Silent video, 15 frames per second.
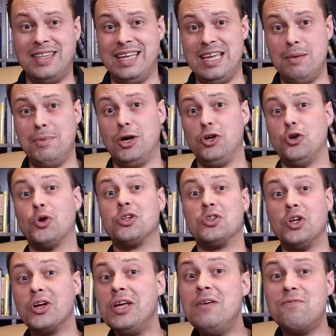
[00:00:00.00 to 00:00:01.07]
the email you're
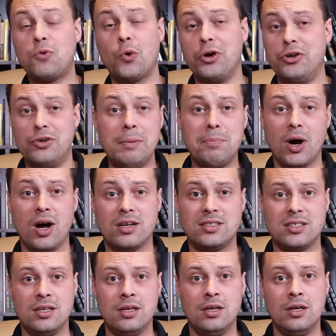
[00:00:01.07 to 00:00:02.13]
looking for in your
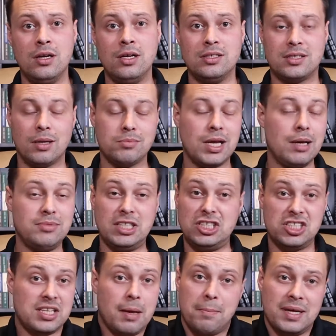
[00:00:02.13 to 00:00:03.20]
inbox. Sometimes they
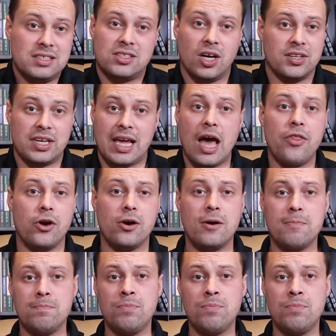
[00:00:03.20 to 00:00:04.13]
just get missed altogether.